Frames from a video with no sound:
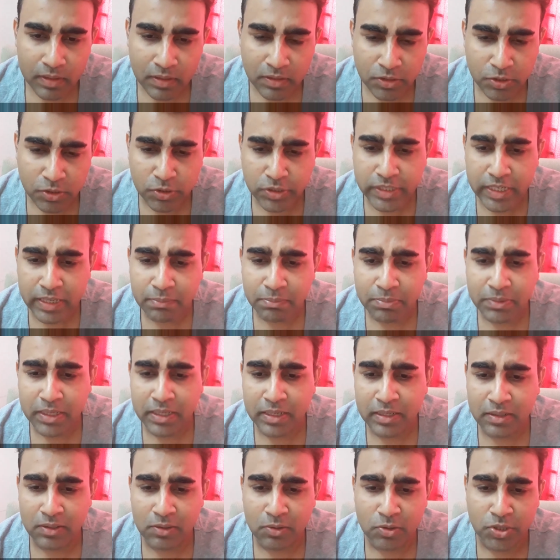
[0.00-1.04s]
So same
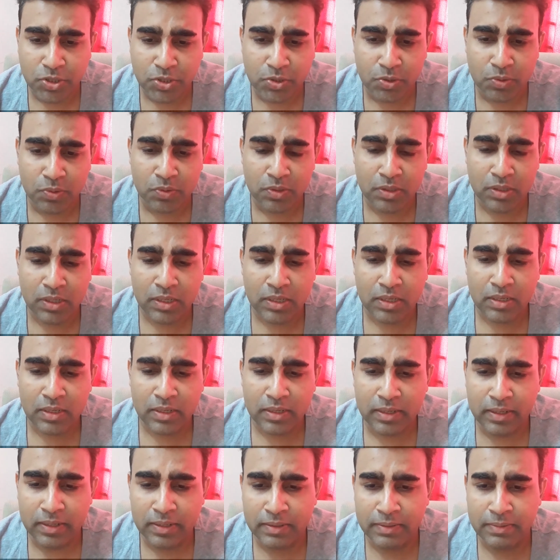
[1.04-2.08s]
thing goes to
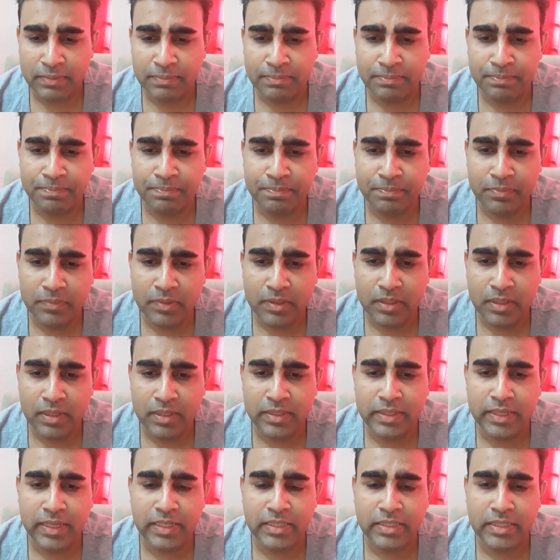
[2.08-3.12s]

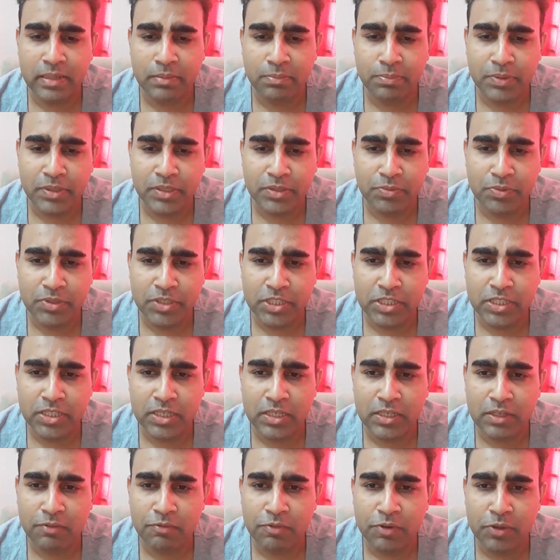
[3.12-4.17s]
other examples which I
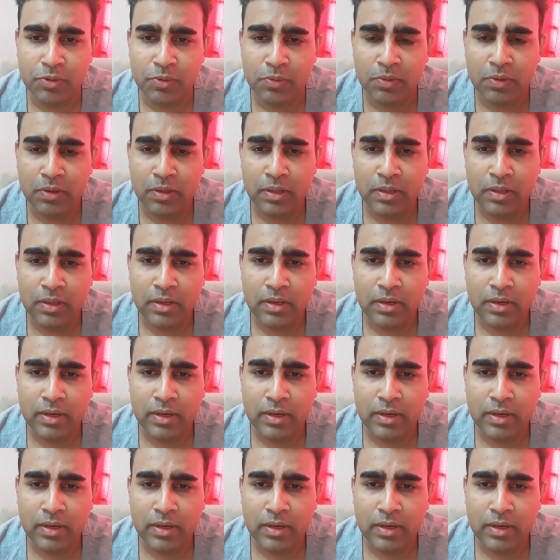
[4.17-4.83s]
can give you,